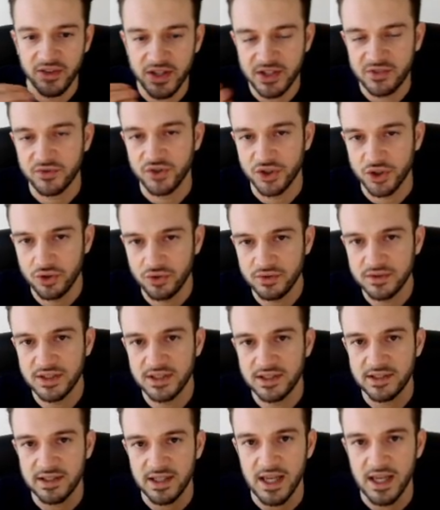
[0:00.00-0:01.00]
this
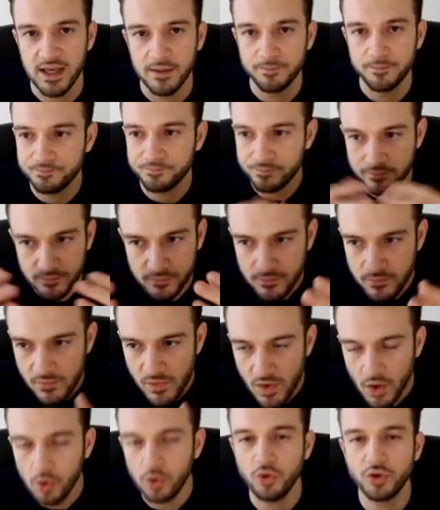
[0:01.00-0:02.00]
resulted in
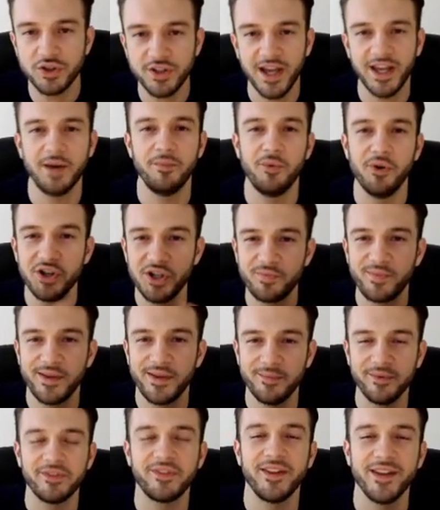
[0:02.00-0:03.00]
us getting a bunch of
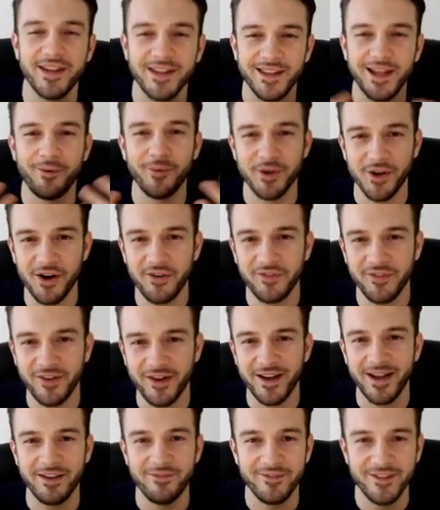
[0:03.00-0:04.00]
people thinking that we offer
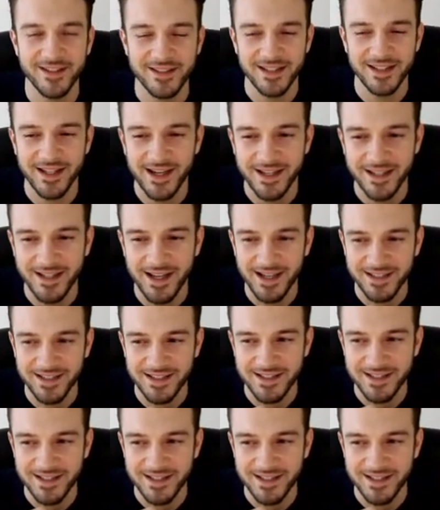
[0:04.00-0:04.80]
Invisalign as a